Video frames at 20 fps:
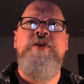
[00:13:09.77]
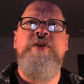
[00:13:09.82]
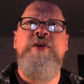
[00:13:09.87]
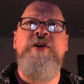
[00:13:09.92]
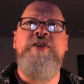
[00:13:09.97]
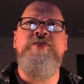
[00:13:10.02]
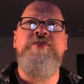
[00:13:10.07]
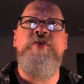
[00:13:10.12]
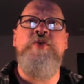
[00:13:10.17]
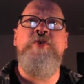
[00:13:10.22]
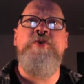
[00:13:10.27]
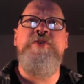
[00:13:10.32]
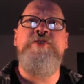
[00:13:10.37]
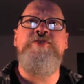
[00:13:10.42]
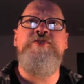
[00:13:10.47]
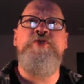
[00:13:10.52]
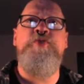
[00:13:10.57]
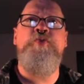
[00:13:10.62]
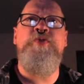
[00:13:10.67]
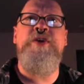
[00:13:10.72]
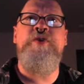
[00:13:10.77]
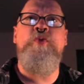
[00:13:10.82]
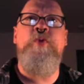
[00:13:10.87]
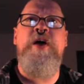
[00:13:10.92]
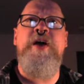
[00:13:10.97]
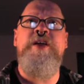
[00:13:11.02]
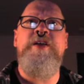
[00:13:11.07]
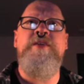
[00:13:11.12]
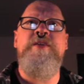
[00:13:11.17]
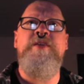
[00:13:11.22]
Its goal is to
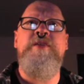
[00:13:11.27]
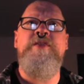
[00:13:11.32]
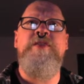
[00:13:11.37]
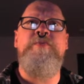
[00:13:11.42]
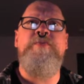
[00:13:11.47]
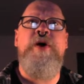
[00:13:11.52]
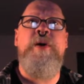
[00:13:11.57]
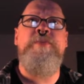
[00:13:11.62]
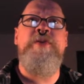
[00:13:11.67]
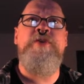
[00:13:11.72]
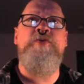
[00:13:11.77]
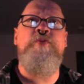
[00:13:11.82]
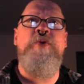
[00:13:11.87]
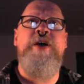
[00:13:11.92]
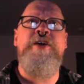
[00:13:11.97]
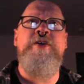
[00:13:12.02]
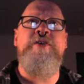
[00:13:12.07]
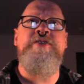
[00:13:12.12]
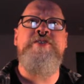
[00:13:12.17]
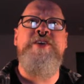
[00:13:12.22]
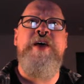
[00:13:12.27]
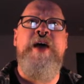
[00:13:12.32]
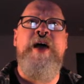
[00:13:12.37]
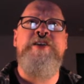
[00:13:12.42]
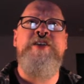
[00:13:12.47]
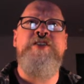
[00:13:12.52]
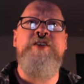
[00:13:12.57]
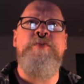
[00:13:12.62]
rewrite the Public Records Act